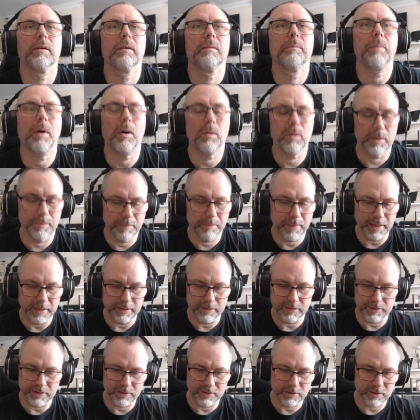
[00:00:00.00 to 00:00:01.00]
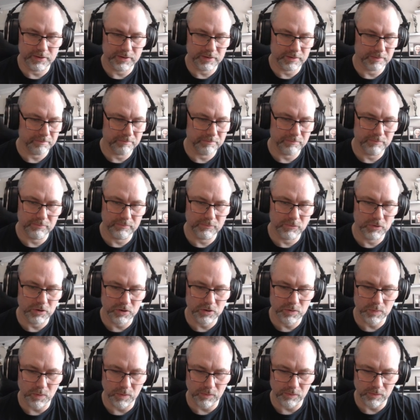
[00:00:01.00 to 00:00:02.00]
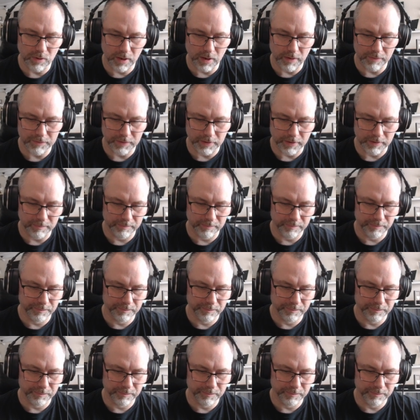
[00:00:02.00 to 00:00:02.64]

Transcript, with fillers: Bowling pins is just what we're after.